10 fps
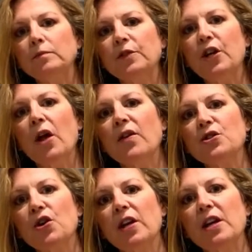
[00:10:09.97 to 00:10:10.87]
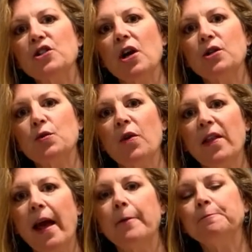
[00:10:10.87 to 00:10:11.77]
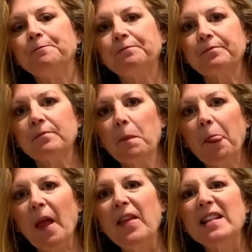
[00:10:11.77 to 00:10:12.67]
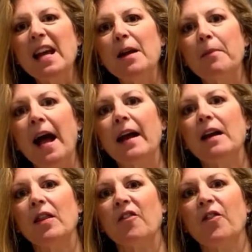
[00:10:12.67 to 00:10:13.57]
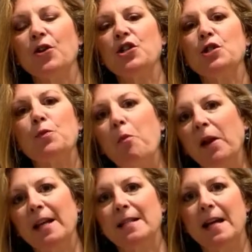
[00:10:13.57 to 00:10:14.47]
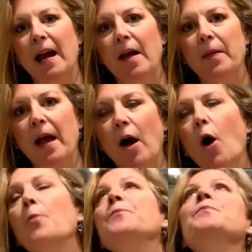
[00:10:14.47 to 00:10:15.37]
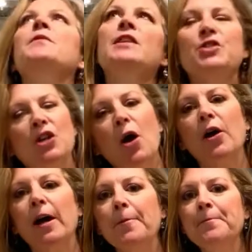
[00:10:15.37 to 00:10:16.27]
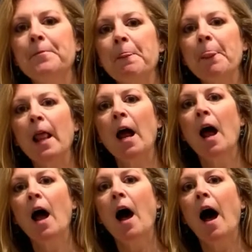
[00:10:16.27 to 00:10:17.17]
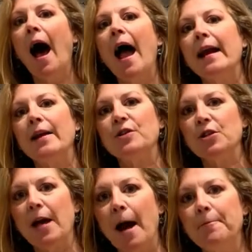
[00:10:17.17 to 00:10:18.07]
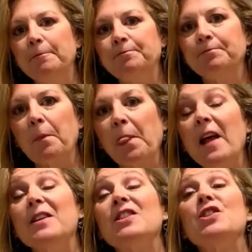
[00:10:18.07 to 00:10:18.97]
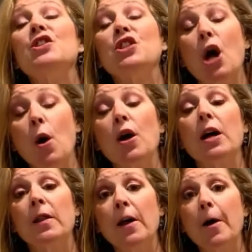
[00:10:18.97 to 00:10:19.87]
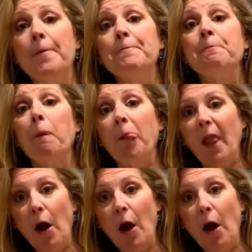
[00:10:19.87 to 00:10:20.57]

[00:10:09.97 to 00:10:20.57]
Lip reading: know those cooking shows where they take a bite and in the first split second they go, it's so good. I didn't do that. This is so good though. I